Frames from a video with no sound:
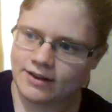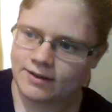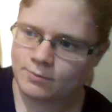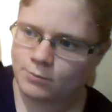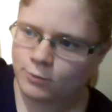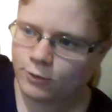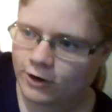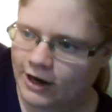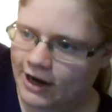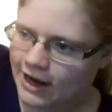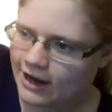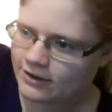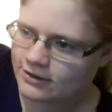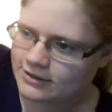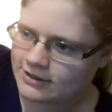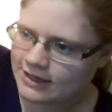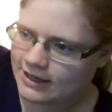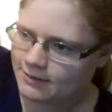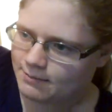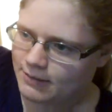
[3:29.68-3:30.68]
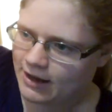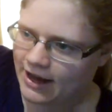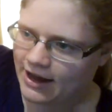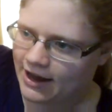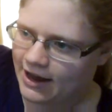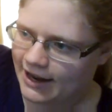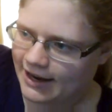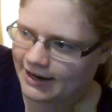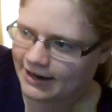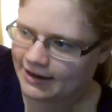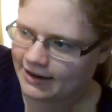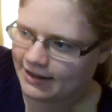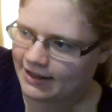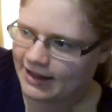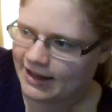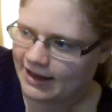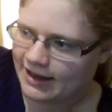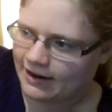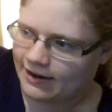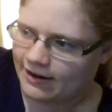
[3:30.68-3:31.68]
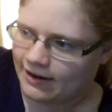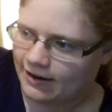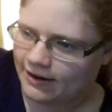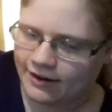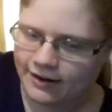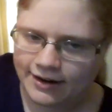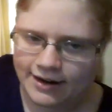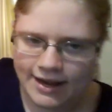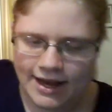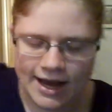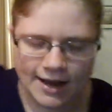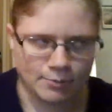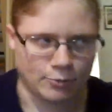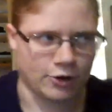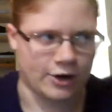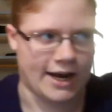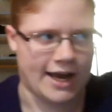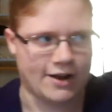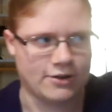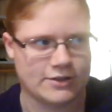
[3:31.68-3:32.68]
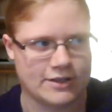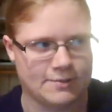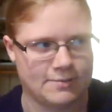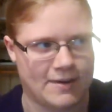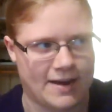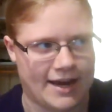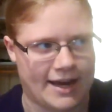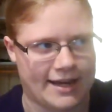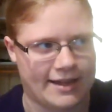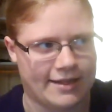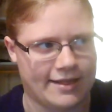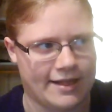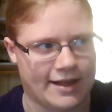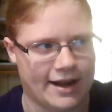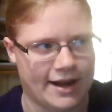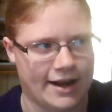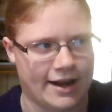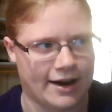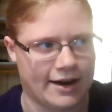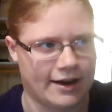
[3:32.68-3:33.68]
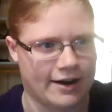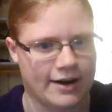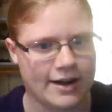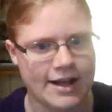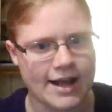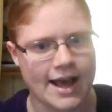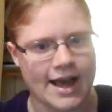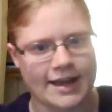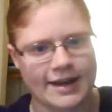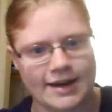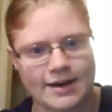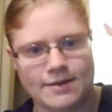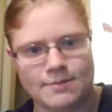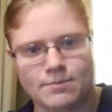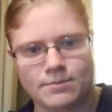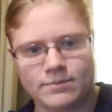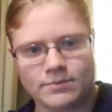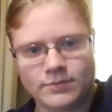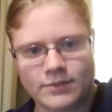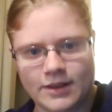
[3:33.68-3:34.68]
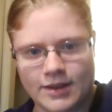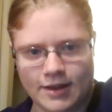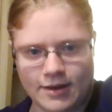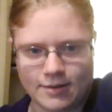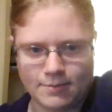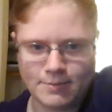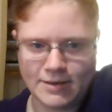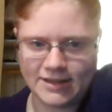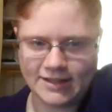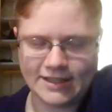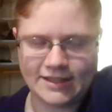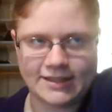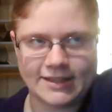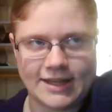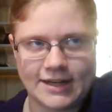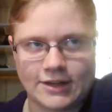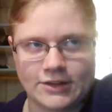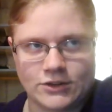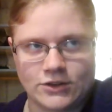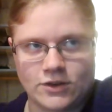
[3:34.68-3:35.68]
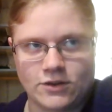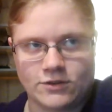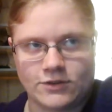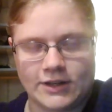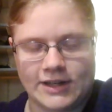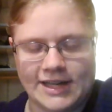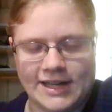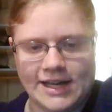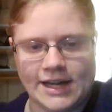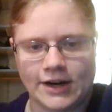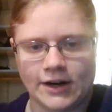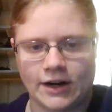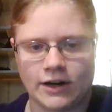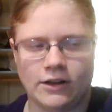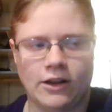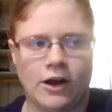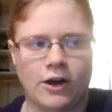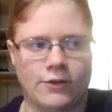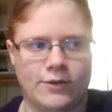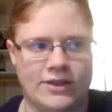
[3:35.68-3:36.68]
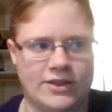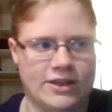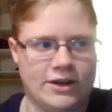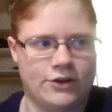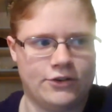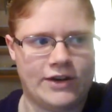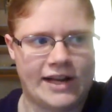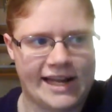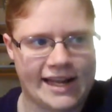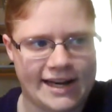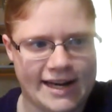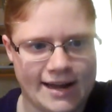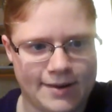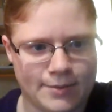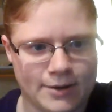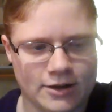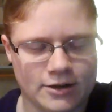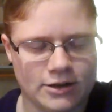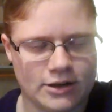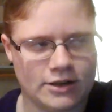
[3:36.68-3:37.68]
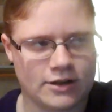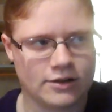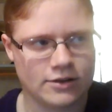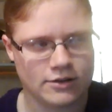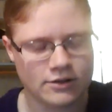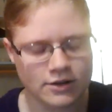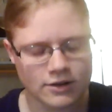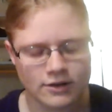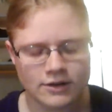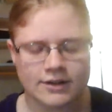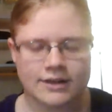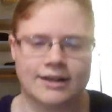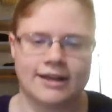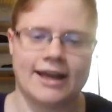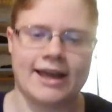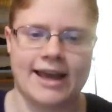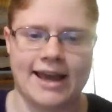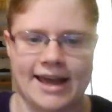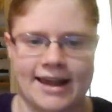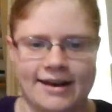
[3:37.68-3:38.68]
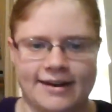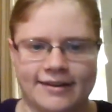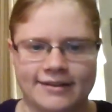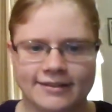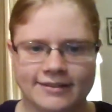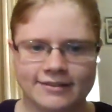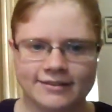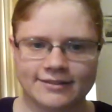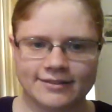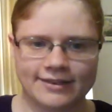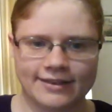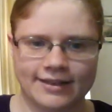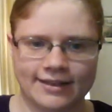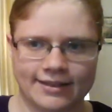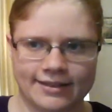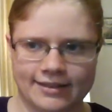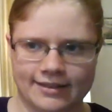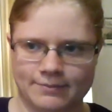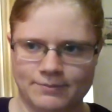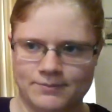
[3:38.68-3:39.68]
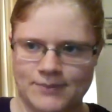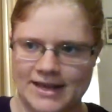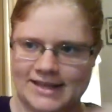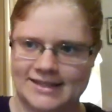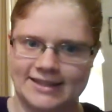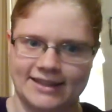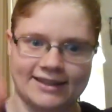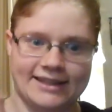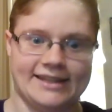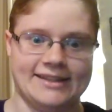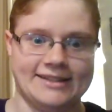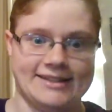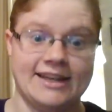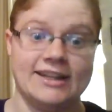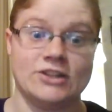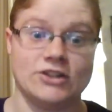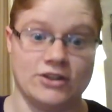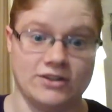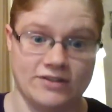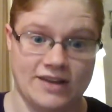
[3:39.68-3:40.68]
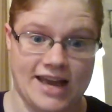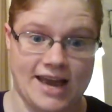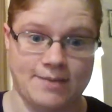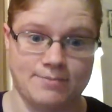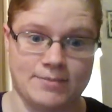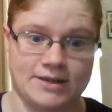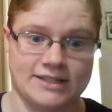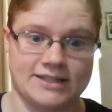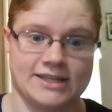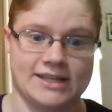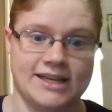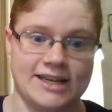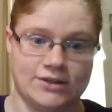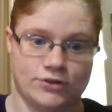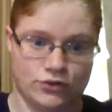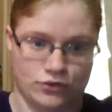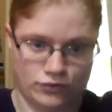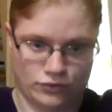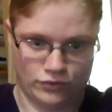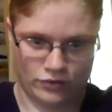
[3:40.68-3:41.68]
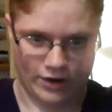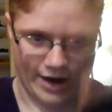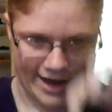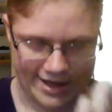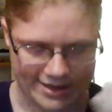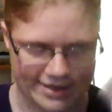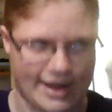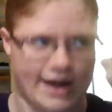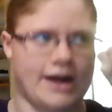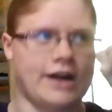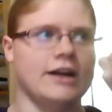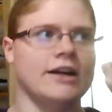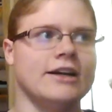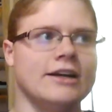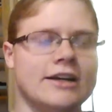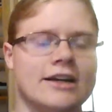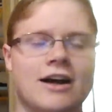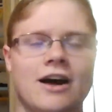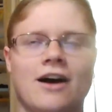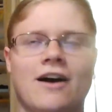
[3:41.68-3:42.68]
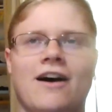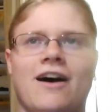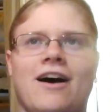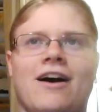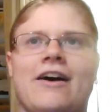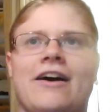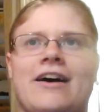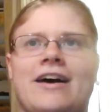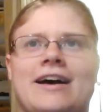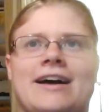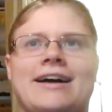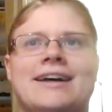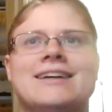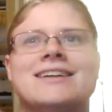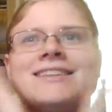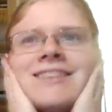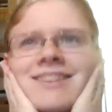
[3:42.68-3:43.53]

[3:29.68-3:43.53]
more housing behind there, and more housing behind there, and then the business center is over here along with the Greek neighborhood, and basically the center of campus is right there. Ah,